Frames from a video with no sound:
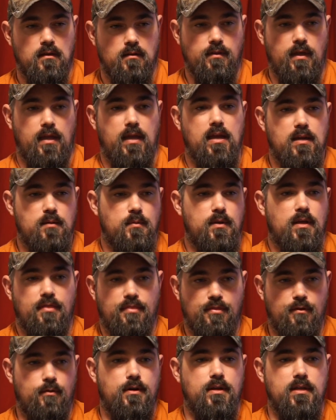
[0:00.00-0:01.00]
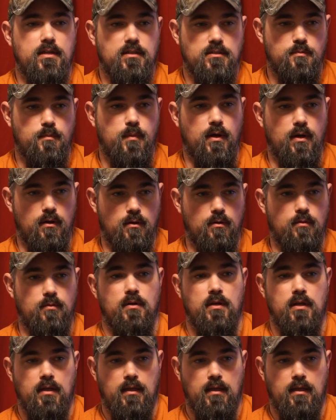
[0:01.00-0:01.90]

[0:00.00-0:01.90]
they handed me a 30-inch bow,